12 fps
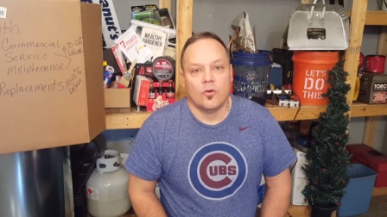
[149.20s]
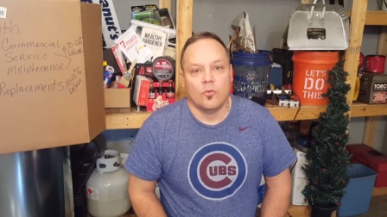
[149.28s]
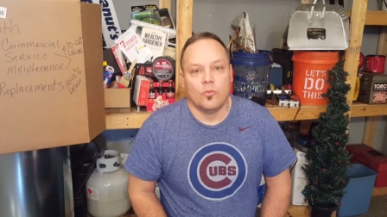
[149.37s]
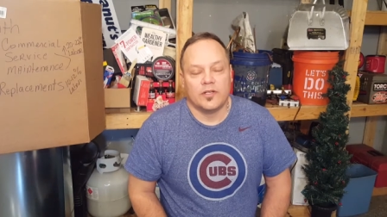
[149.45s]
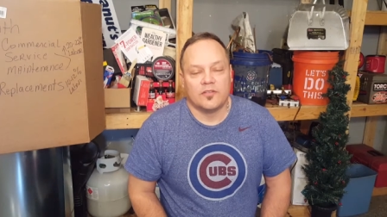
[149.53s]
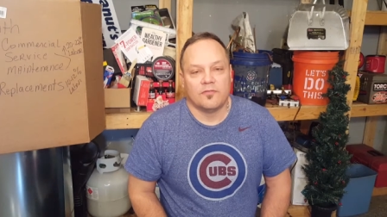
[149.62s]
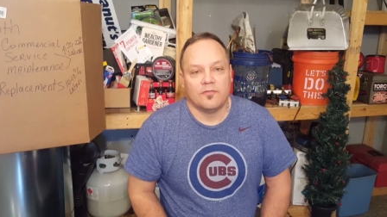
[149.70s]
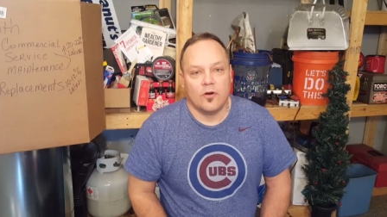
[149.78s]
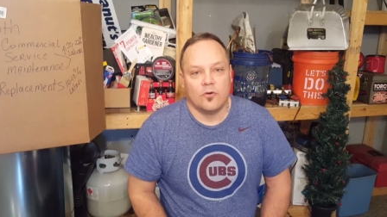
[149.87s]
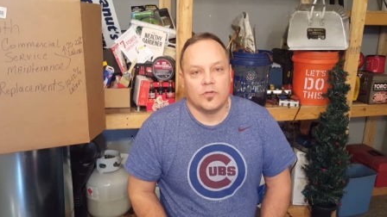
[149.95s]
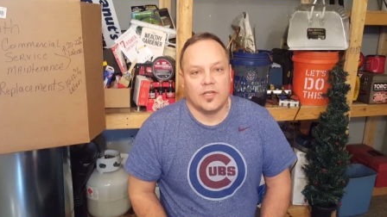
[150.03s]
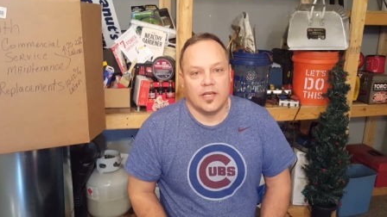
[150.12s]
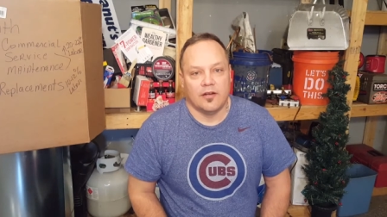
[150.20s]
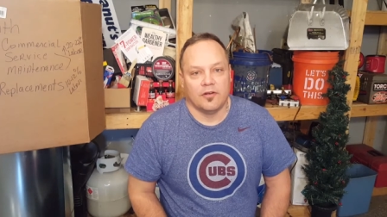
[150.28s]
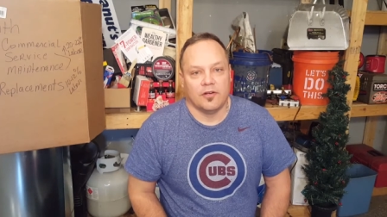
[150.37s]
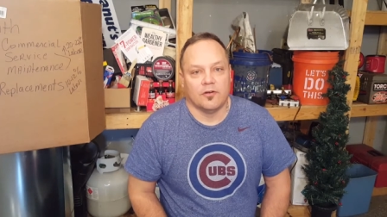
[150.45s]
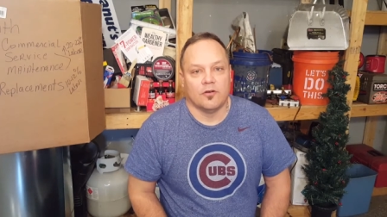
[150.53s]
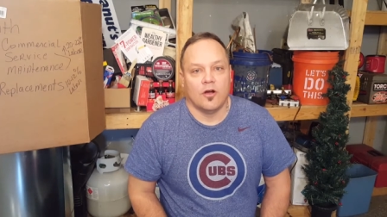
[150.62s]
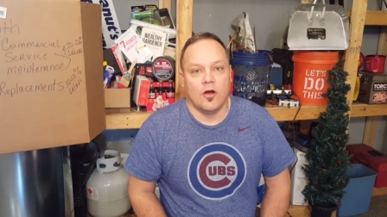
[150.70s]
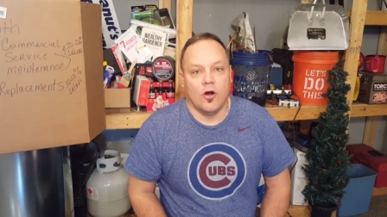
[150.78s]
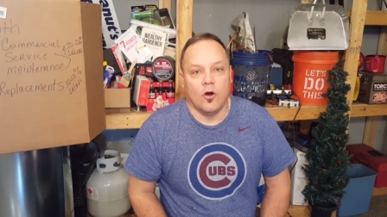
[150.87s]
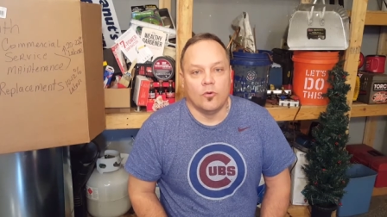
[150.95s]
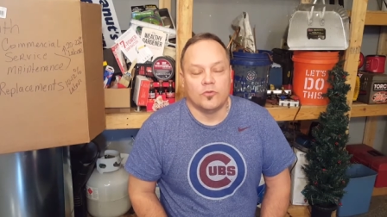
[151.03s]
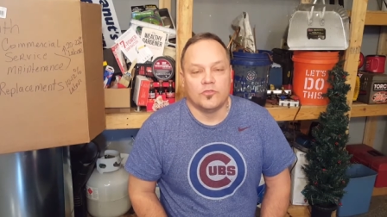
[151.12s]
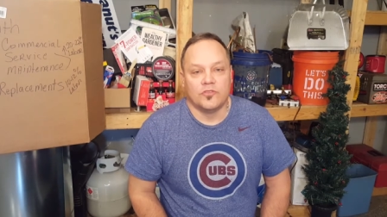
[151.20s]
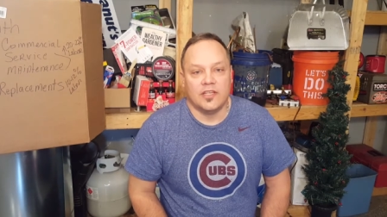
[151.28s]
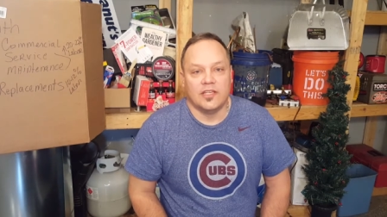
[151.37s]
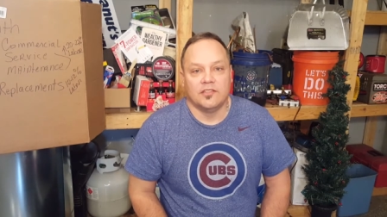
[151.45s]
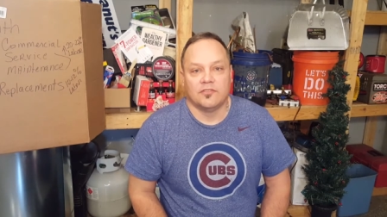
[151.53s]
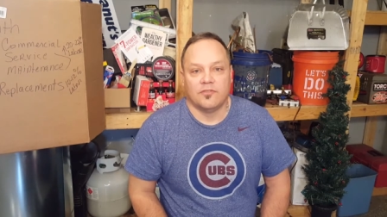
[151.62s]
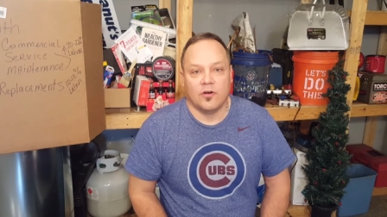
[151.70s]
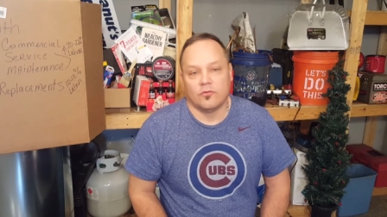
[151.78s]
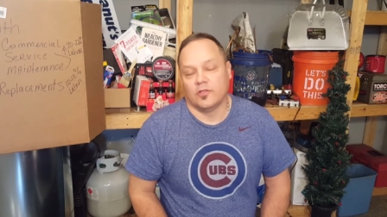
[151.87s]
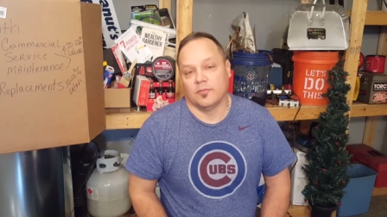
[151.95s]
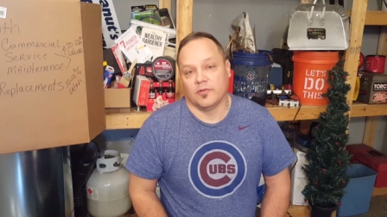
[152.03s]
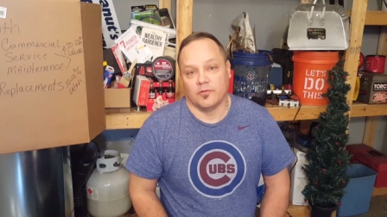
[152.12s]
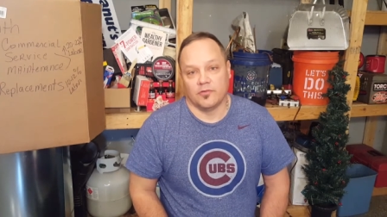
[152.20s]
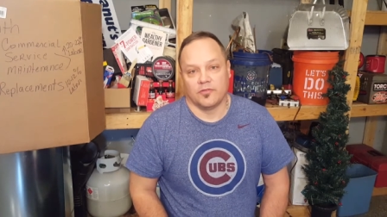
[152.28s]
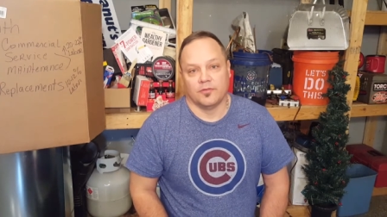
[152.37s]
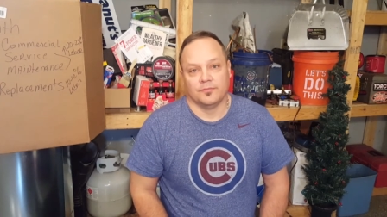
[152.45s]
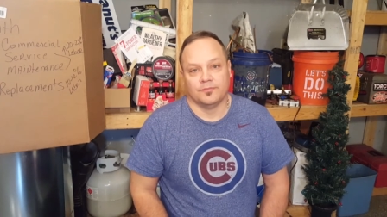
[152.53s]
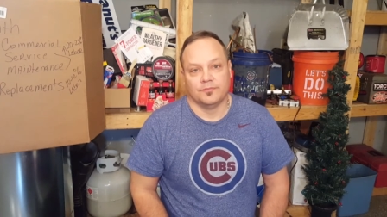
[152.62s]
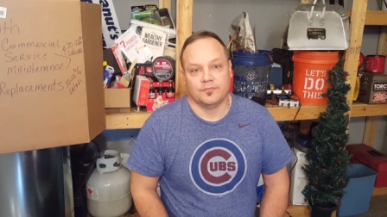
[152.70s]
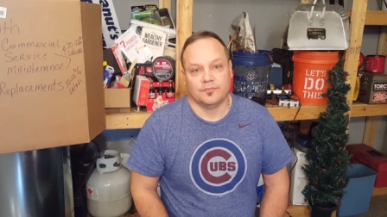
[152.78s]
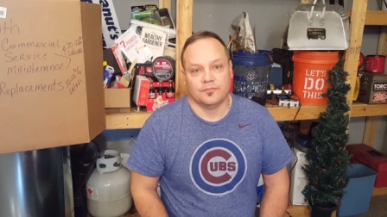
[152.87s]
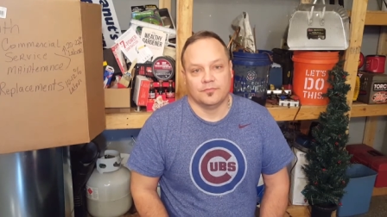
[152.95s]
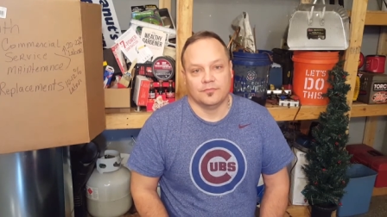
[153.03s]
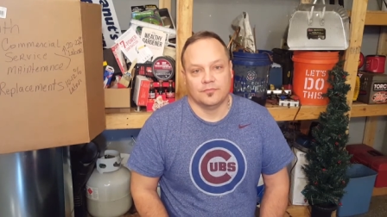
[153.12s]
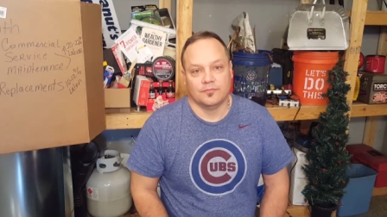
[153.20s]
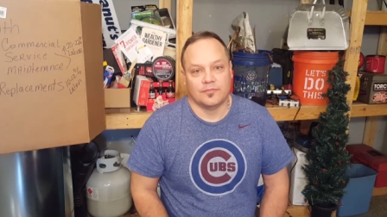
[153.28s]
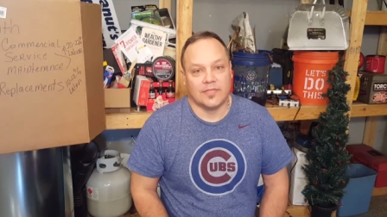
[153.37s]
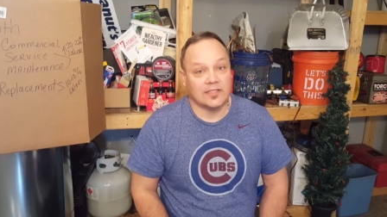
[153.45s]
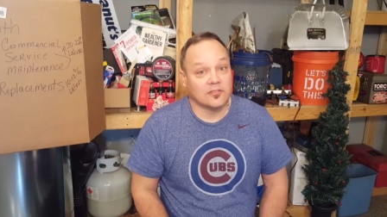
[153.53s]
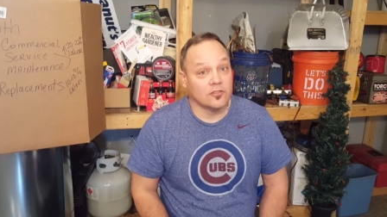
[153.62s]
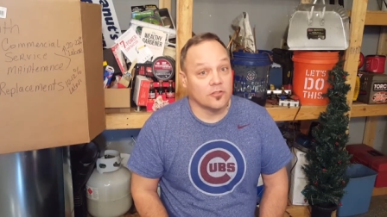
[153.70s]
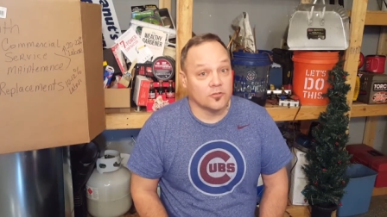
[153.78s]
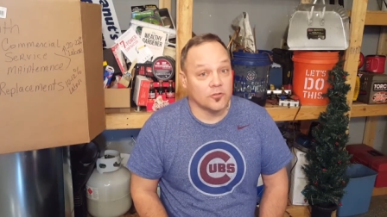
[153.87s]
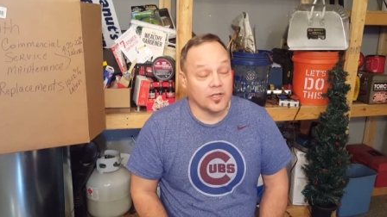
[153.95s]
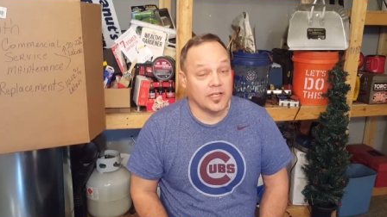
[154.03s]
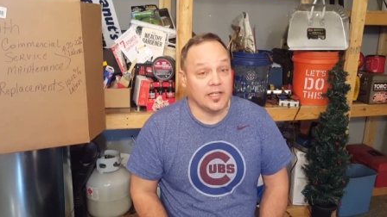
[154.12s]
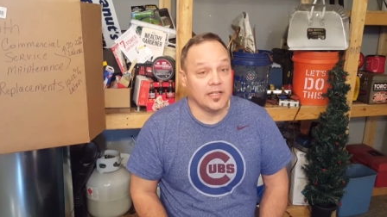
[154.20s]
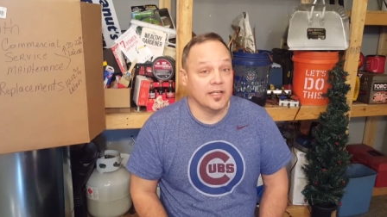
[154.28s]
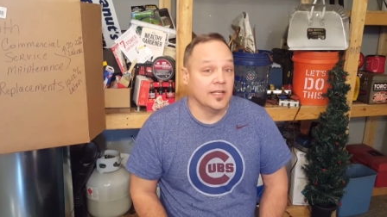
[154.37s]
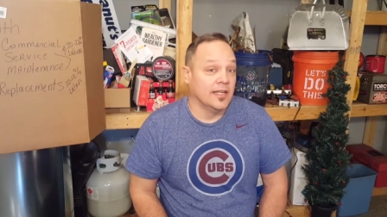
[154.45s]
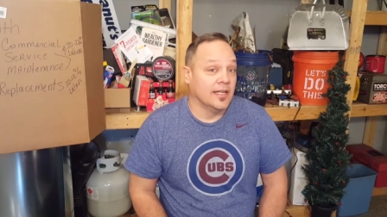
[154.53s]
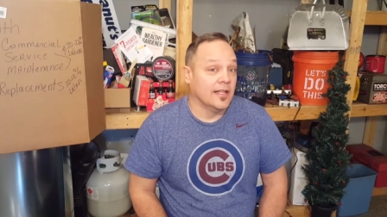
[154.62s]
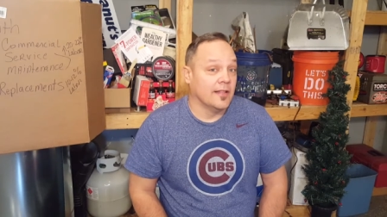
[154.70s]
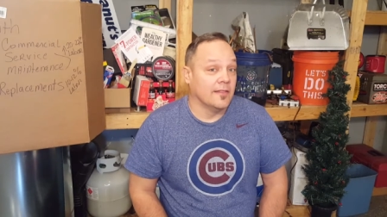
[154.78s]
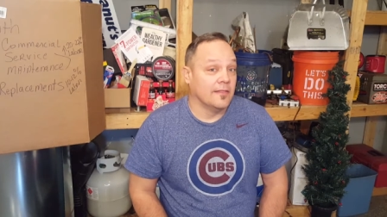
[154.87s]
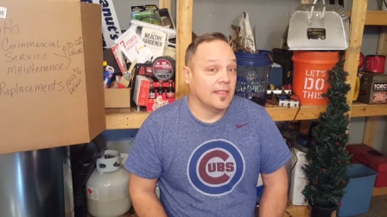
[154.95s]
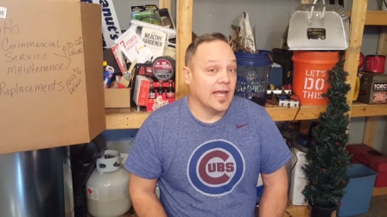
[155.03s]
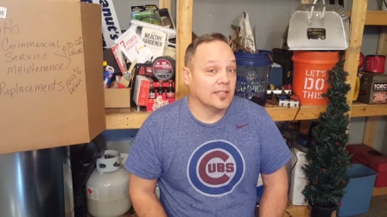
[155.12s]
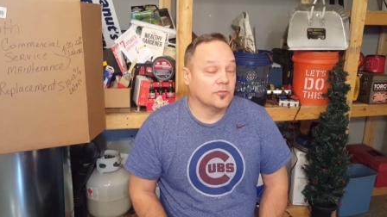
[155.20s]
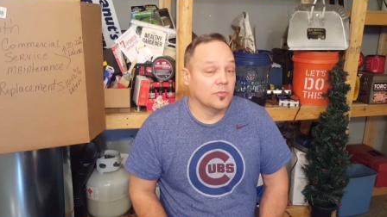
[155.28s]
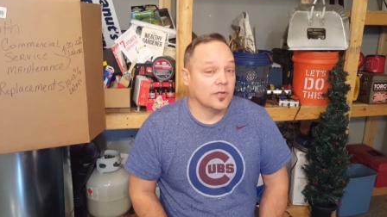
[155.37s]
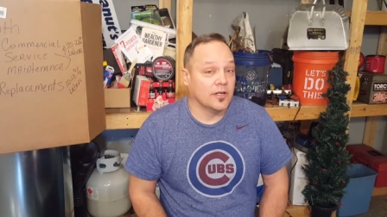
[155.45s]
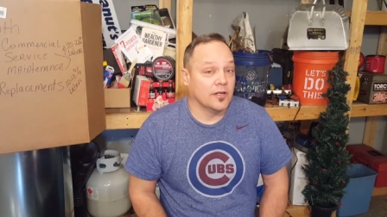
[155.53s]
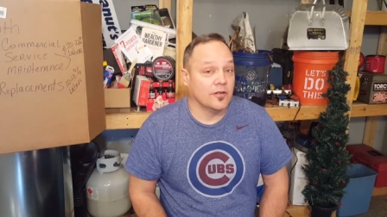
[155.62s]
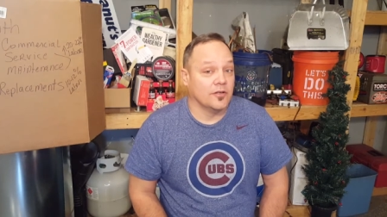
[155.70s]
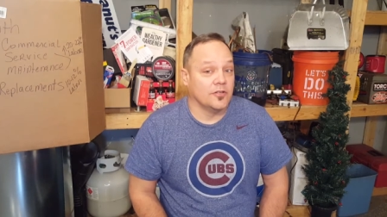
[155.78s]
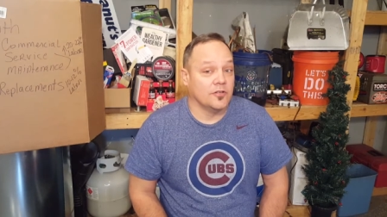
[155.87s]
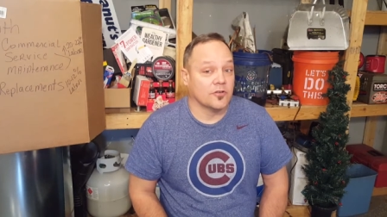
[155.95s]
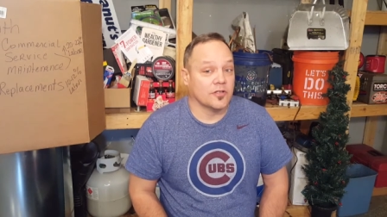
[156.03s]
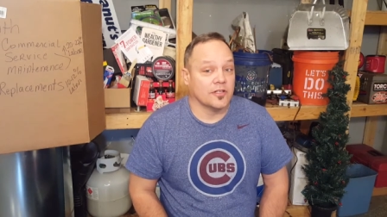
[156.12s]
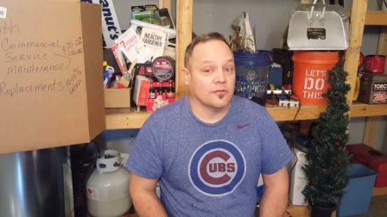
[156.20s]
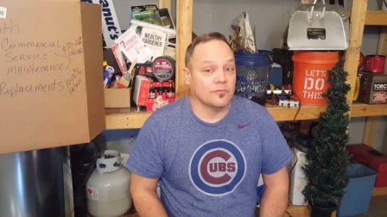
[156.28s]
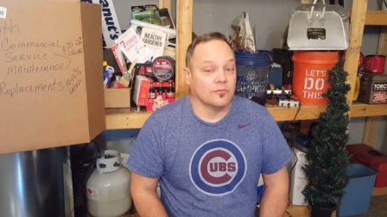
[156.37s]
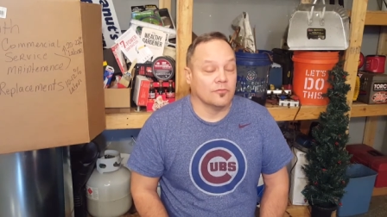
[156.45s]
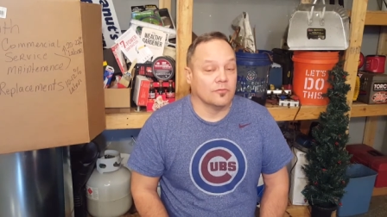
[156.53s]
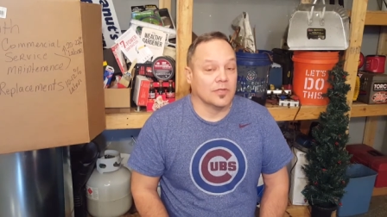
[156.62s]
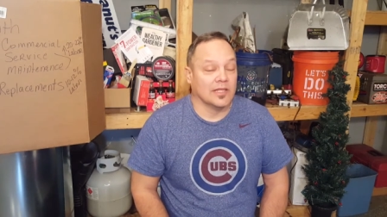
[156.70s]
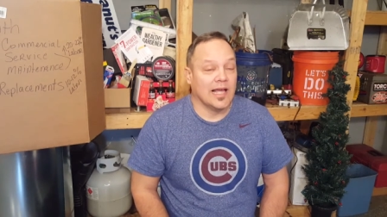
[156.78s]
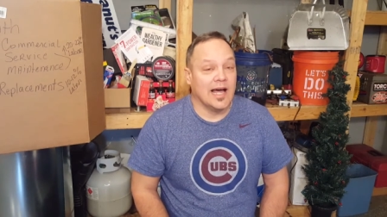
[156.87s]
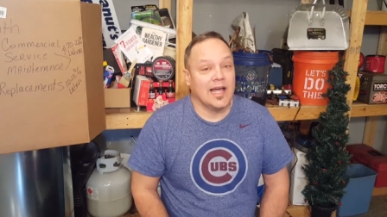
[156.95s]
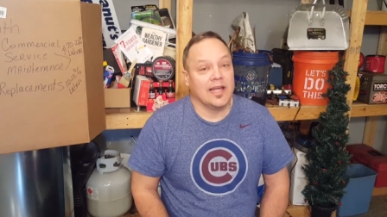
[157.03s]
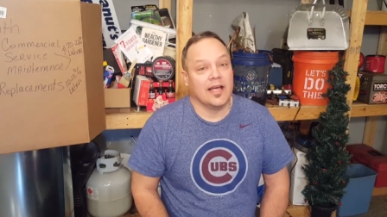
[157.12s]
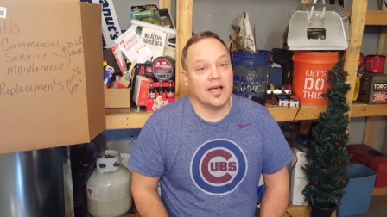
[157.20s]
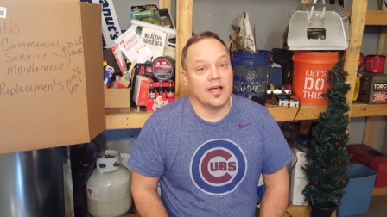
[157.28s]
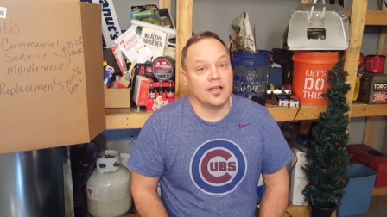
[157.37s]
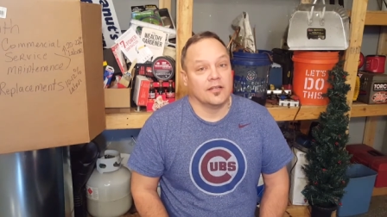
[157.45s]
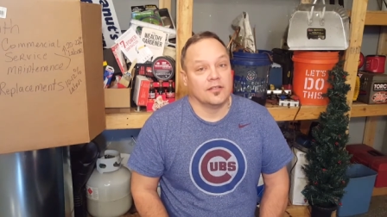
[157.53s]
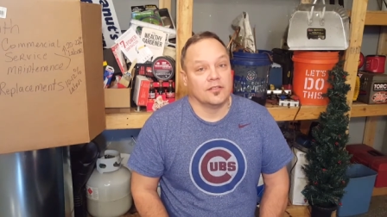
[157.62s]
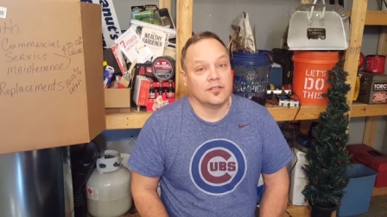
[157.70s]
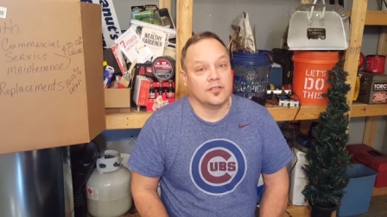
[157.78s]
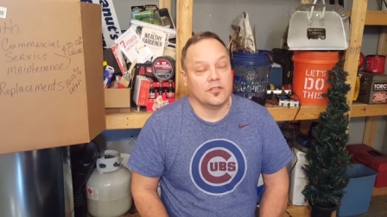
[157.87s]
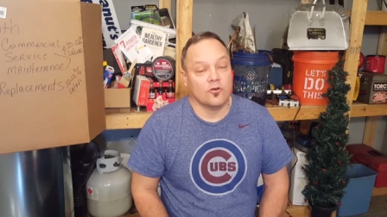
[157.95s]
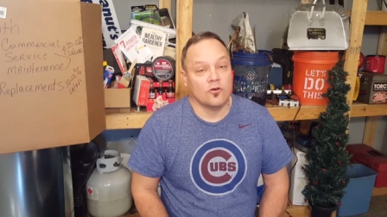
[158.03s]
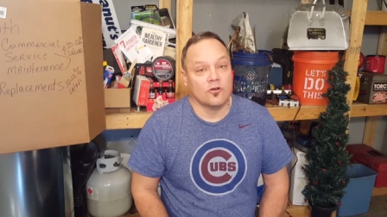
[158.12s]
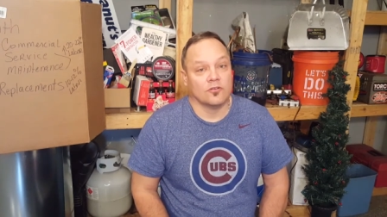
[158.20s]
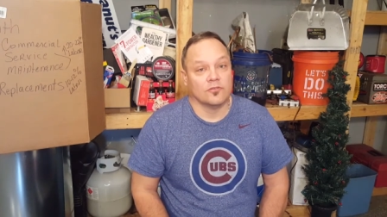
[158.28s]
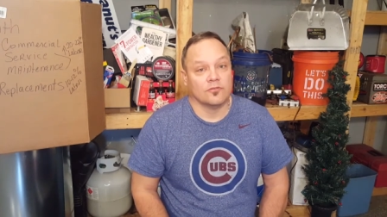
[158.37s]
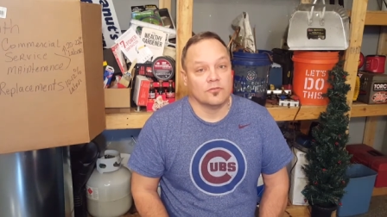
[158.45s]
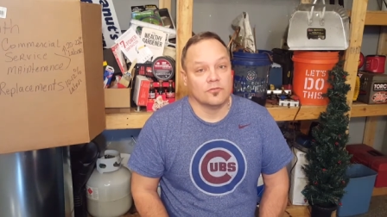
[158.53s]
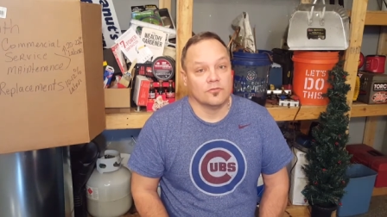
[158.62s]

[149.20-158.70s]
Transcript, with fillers: which phone carrier owns these phone numbers? That's a little tricky. That's where you're going to rely on your